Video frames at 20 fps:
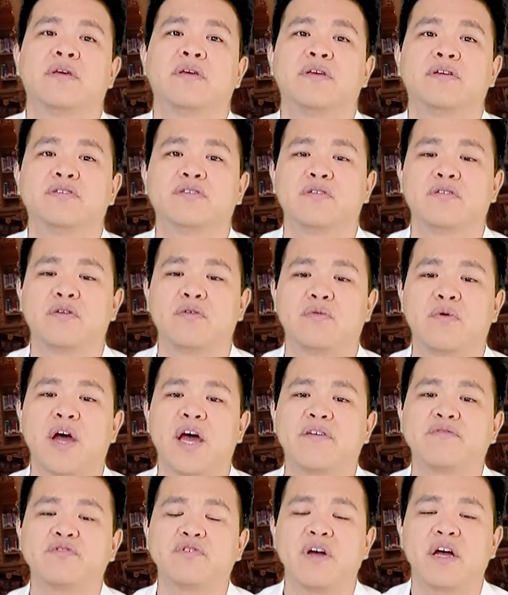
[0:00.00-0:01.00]
So the
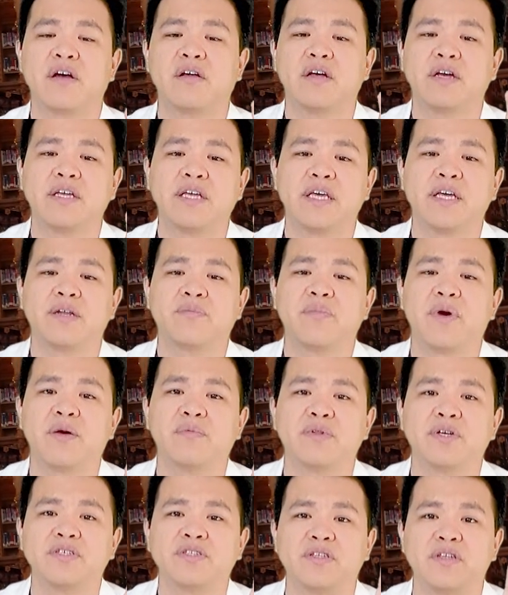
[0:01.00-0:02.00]
ARRIVE trial, again,
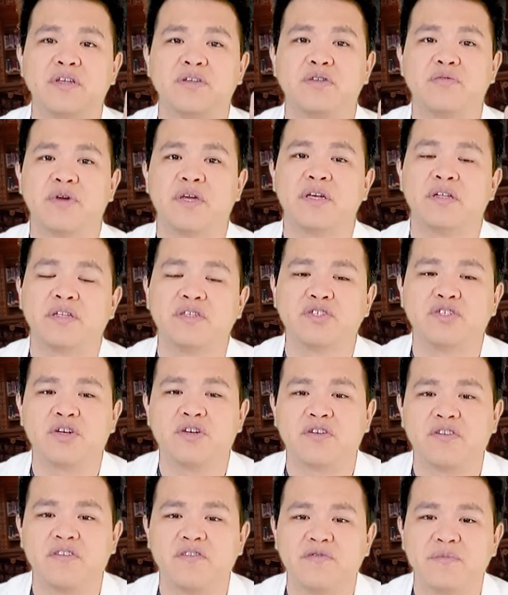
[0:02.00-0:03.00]
published in the New England
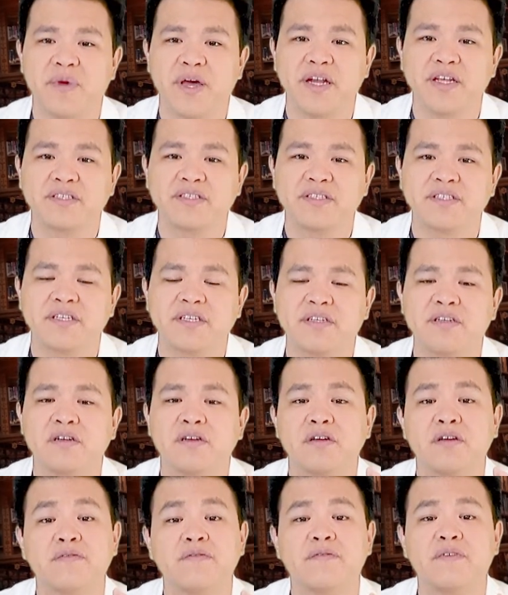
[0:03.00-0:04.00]
Journal of Medicine,
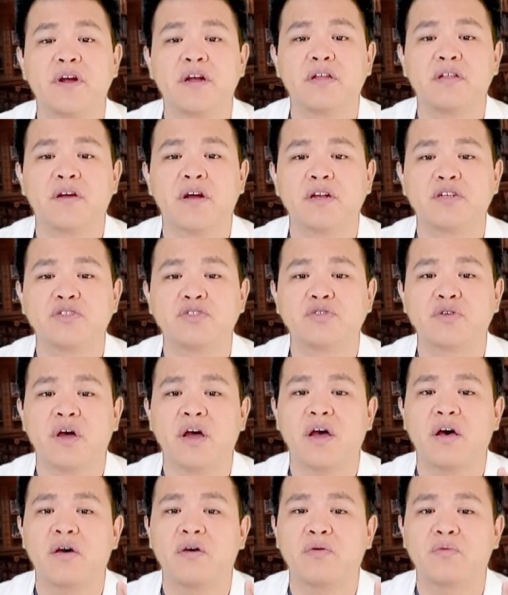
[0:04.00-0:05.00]
very large
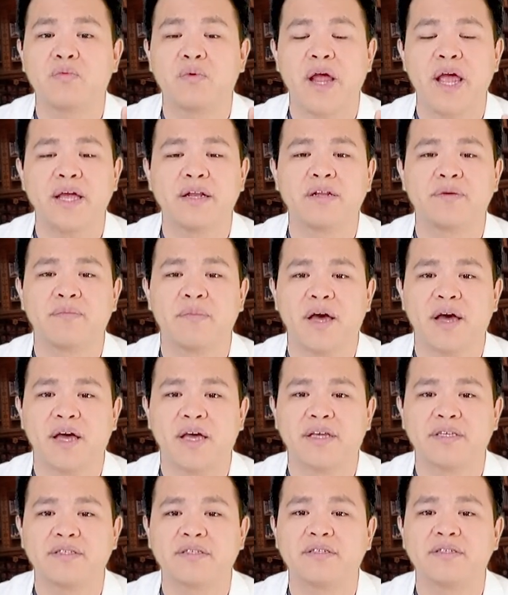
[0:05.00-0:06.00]
trial,
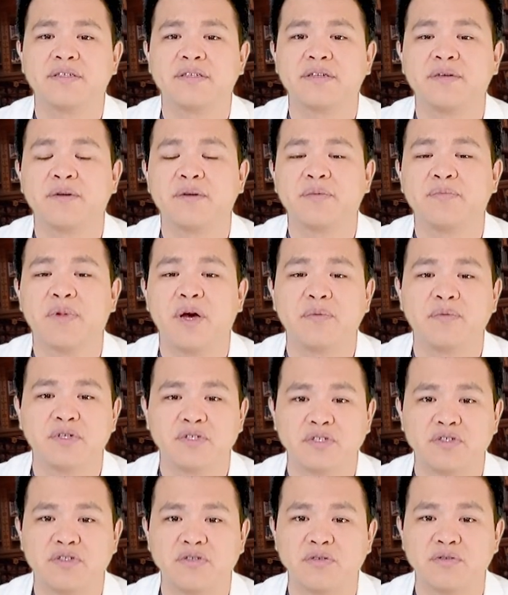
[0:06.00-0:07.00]
randomized,
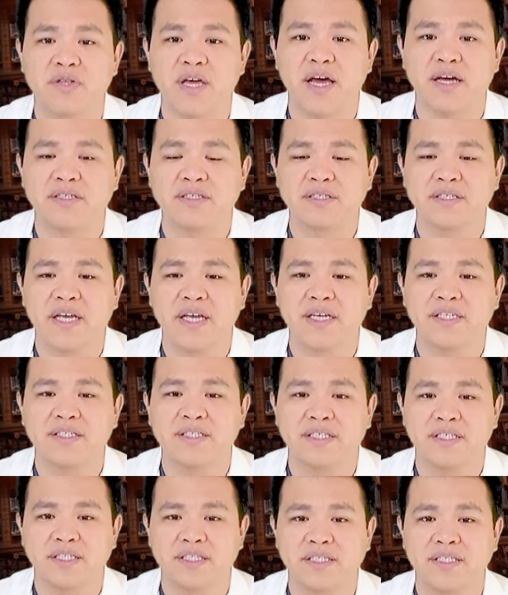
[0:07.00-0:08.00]
published in two thousand
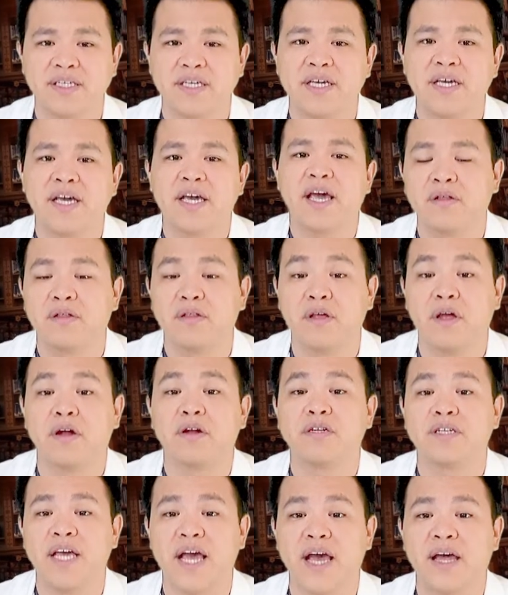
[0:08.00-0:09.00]
eighteen.
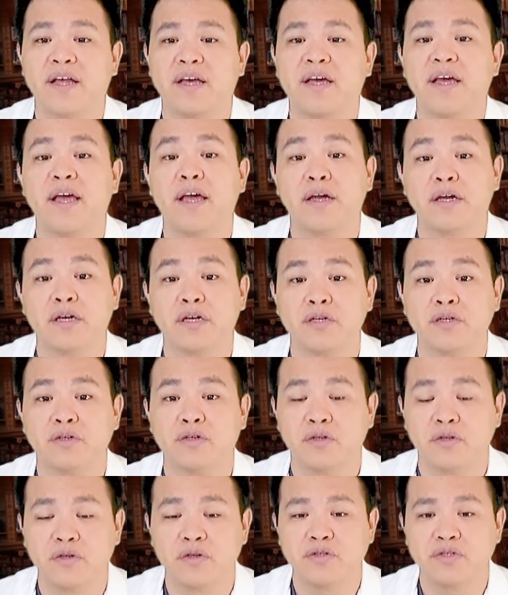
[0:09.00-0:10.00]
Their data and
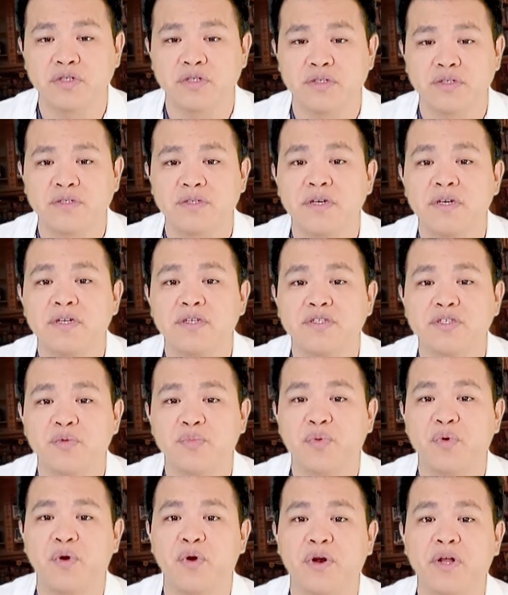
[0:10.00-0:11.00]
conclusions
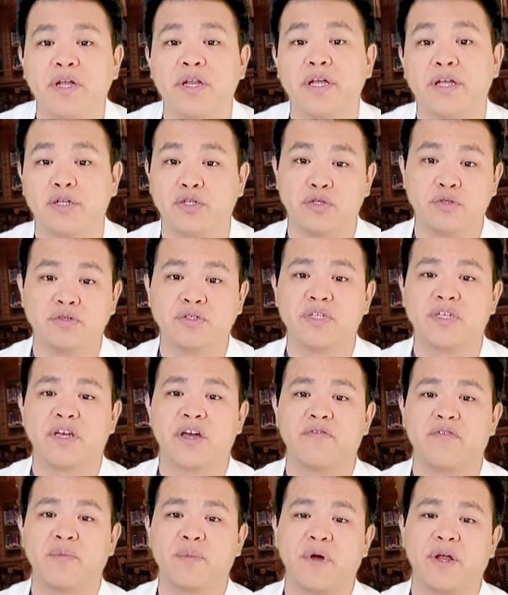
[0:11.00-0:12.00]
supported inducing
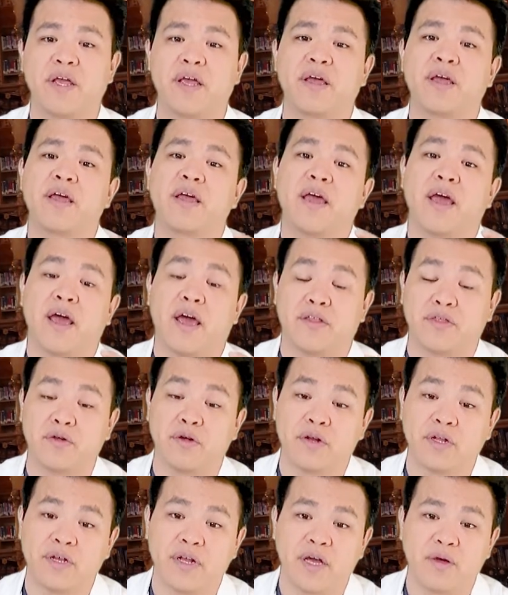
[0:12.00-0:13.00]
everybody at
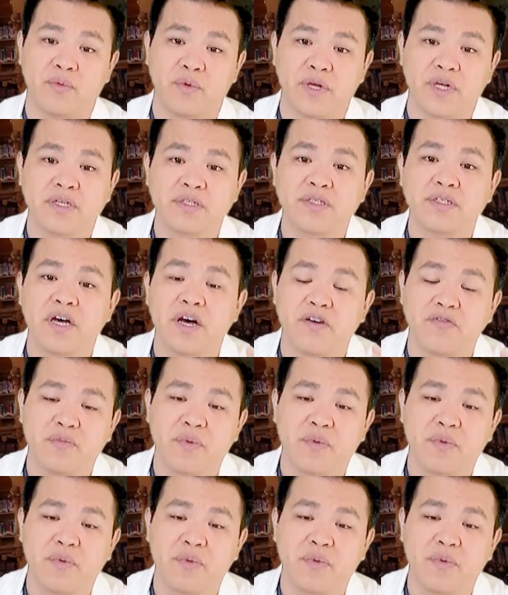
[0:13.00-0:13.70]
thirty-nine weeks of